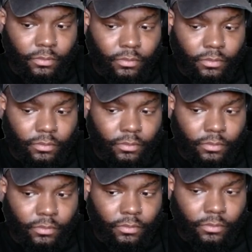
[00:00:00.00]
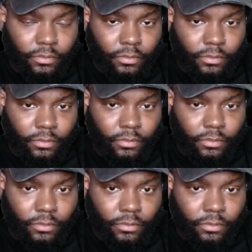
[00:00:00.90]

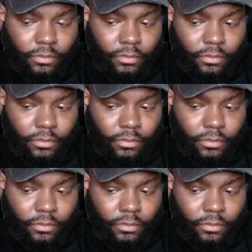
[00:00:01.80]
This person isn't speaking.